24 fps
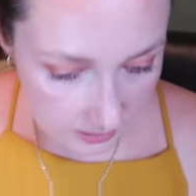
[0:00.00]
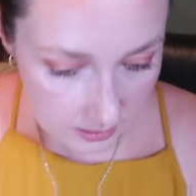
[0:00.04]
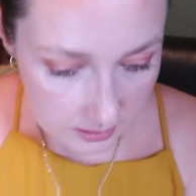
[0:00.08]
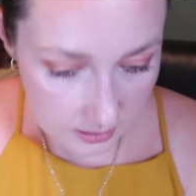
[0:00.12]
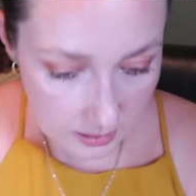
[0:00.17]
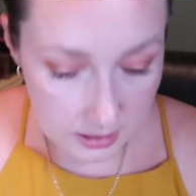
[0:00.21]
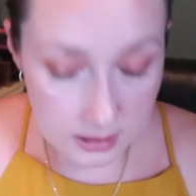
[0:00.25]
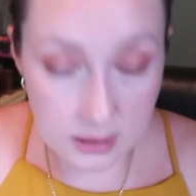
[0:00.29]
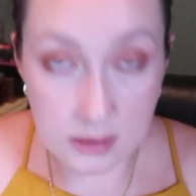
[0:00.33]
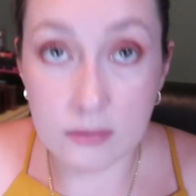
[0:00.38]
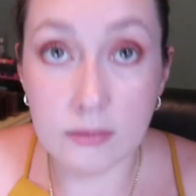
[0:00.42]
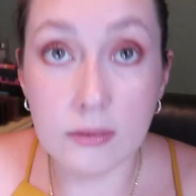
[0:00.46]

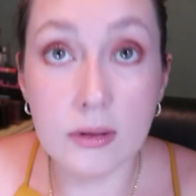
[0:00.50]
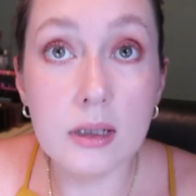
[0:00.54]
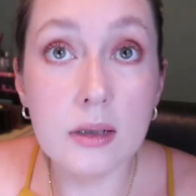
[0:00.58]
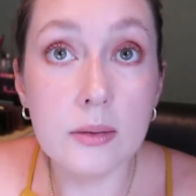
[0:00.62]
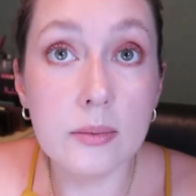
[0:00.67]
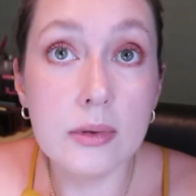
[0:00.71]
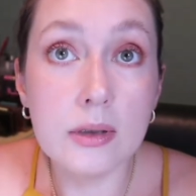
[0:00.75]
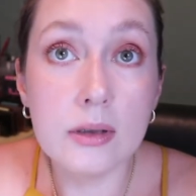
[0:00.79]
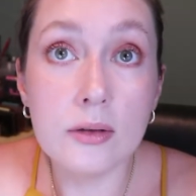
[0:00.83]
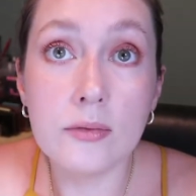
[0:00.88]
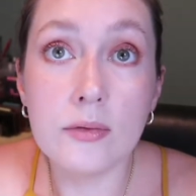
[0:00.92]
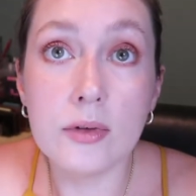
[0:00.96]
because it would have
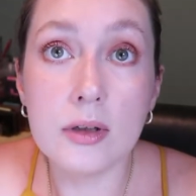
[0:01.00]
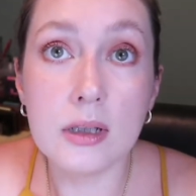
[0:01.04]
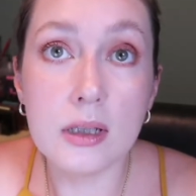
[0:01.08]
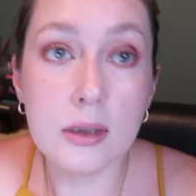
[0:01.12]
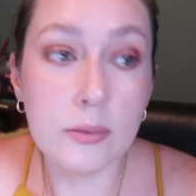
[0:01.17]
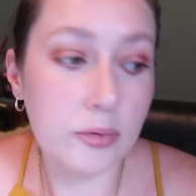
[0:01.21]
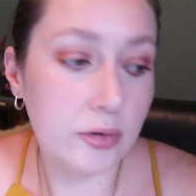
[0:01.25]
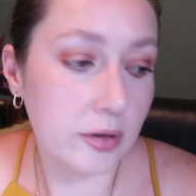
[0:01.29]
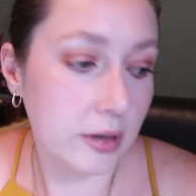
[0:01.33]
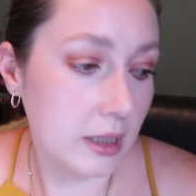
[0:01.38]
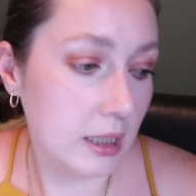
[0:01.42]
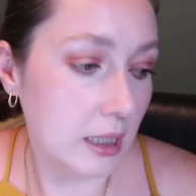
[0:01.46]
been really
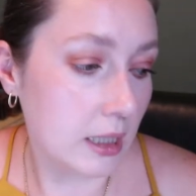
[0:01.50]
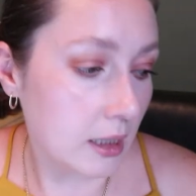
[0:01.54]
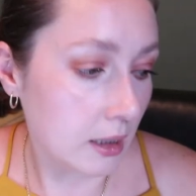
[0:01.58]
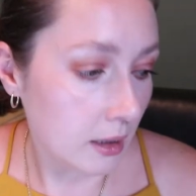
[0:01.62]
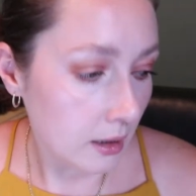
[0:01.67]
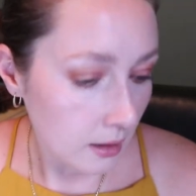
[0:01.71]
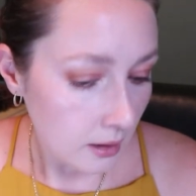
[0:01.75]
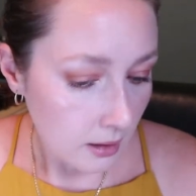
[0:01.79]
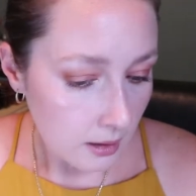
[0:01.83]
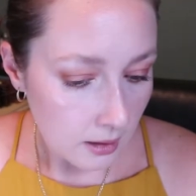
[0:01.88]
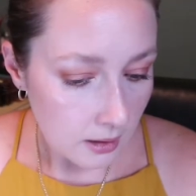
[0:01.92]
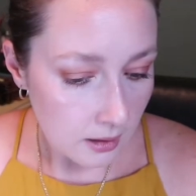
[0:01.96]
pretty,
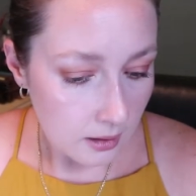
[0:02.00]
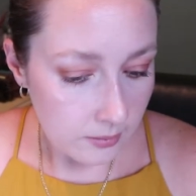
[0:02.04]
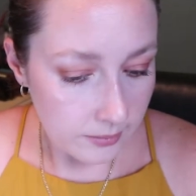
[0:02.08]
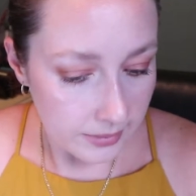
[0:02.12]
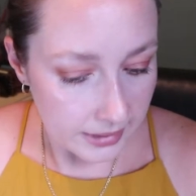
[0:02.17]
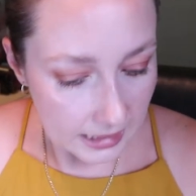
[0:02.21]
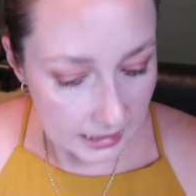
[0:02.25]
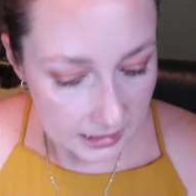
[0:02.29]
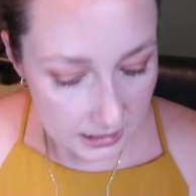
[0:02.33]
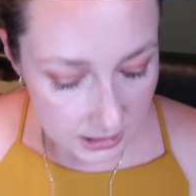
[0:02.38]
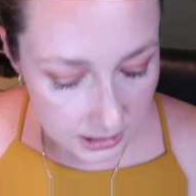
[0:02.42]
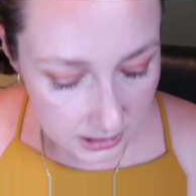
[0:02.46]

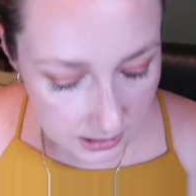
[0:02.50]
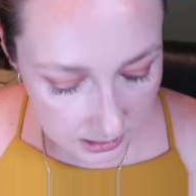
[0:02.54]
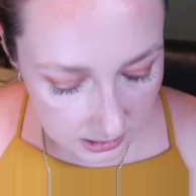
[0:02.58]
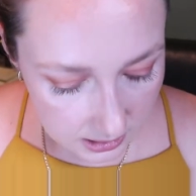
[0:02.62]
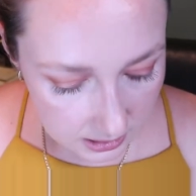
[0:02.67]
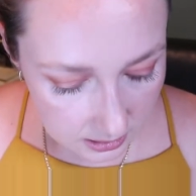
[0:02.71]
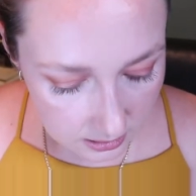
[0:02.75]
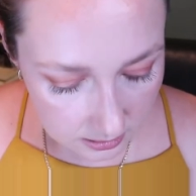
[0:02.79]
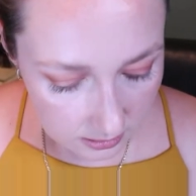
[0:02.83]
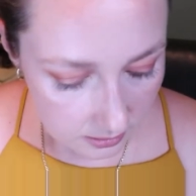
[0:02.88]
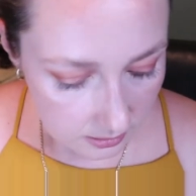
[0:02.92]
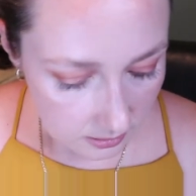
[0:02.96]
but I
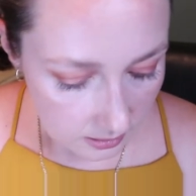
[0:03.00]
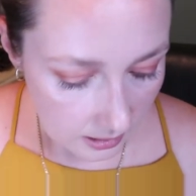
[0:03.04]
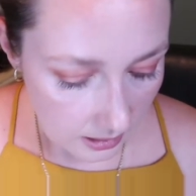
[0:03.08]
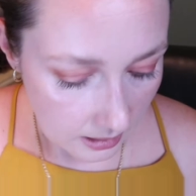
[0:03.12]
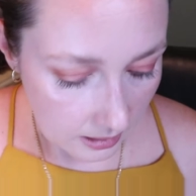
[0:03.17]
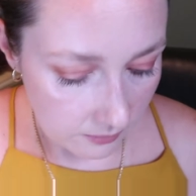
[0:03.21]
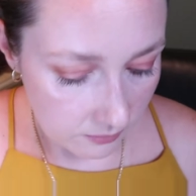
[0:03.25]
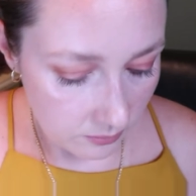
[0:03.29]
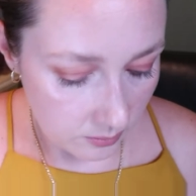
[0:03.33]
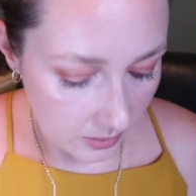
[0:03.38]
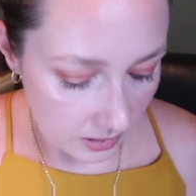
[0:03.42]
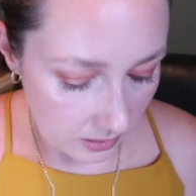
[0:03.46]
just
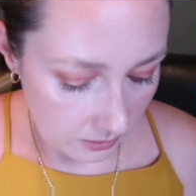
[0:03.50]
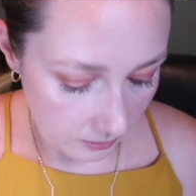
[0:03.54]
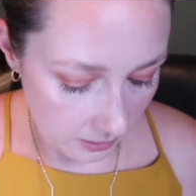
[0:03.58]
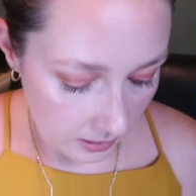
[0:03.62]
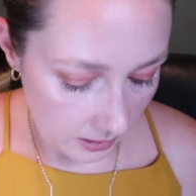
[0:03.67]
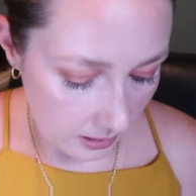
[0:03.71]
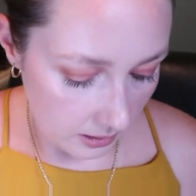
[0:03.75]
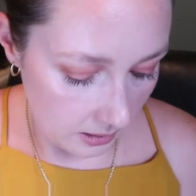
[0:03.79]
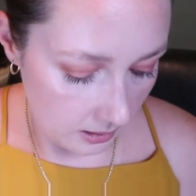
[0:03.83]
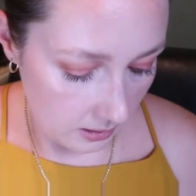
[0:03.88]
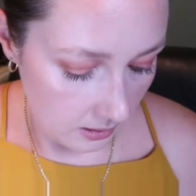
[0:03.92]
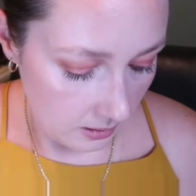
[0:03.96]
haven't been
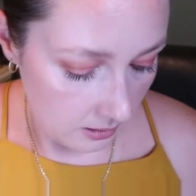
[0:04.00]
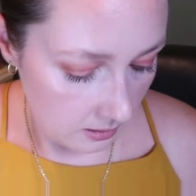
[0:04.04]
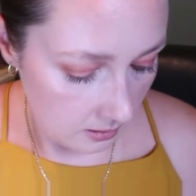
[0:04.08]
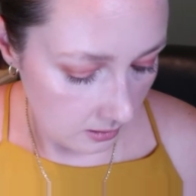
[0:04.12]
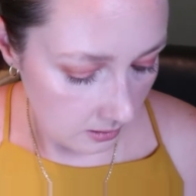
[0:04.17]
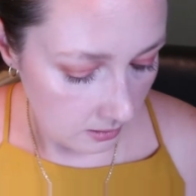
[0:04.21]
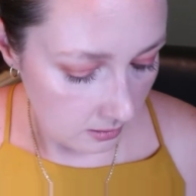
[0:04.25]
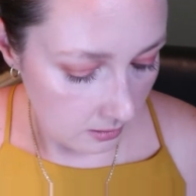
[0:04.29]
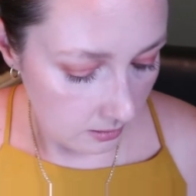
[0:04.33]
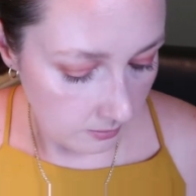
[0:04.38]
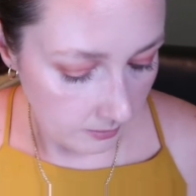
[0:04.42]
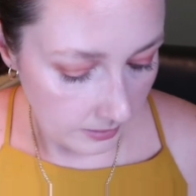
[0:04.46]
wearing
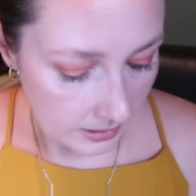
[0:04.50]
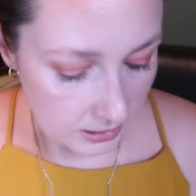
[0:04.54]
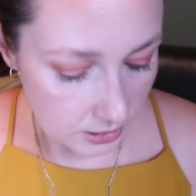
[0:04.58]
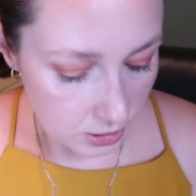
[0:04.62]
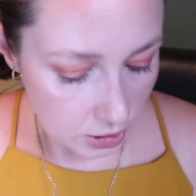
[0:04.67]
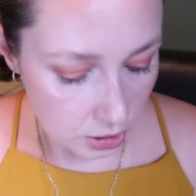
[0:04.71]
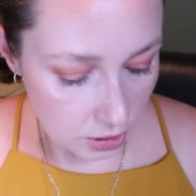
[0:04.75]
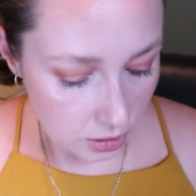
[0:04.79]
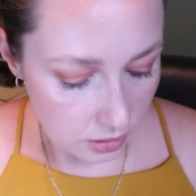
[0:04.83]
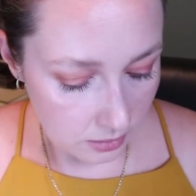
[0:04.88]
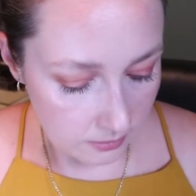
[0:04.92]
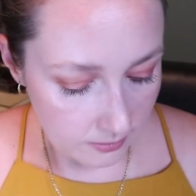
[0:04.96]

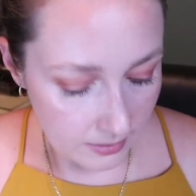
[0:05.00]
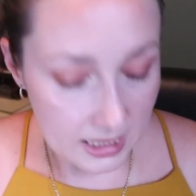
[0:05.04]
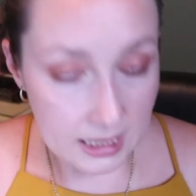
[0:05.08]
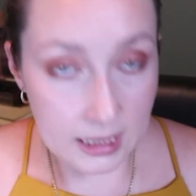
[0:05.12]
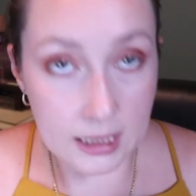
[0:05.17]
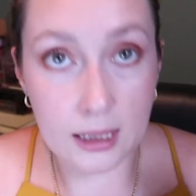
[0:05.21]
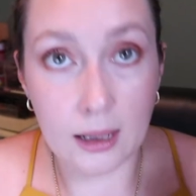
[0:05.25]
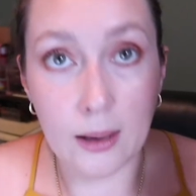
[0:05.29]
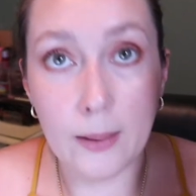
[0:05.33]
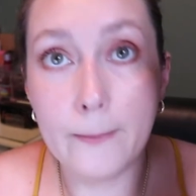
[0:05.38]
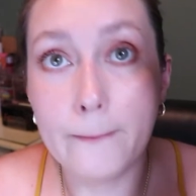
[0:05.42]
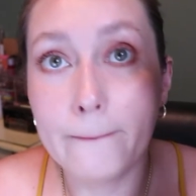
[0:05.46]
much
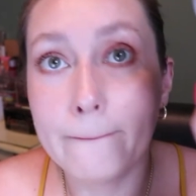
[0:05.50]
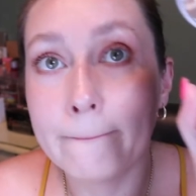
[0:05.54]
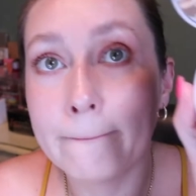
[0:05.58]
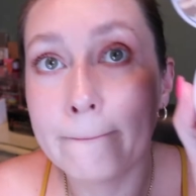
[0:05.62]
makeup.